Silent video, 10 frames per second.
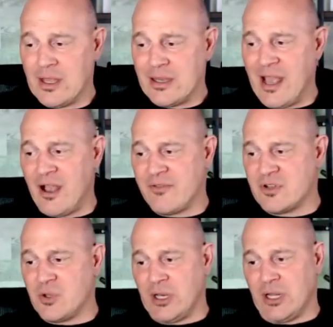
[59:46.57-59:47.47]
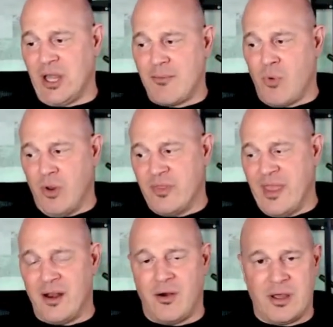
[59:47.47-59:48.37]
Now, if you're doing a lot more than
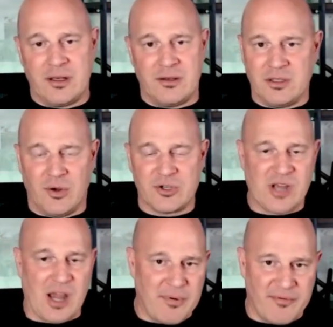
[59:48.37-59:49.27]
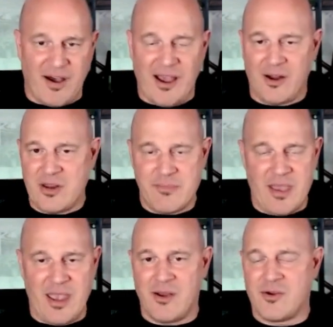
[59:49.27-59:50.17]
that on, a Shopify or
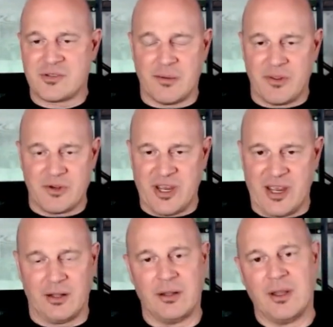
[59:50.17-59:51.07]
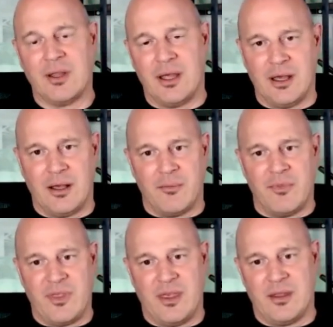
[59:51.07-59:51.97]
eBay or some other channel,
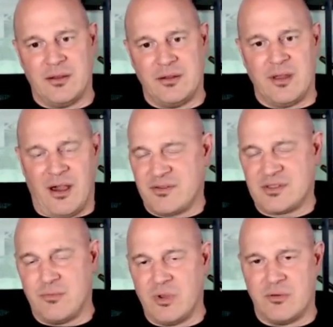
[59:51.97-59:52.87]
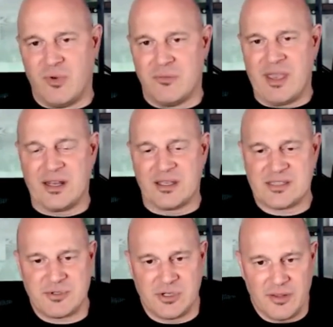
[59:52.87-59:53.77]
then yeah, obviously we'd make an
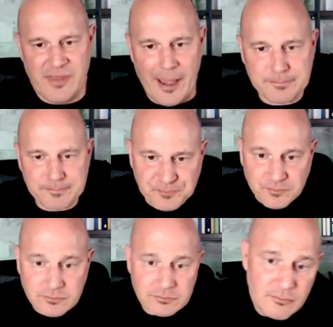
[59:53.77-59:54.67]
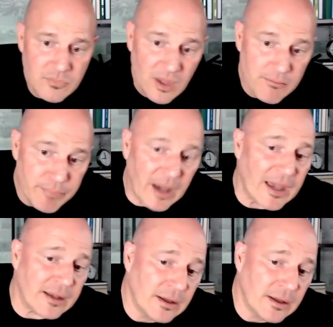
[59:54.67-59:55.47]
exception on that. But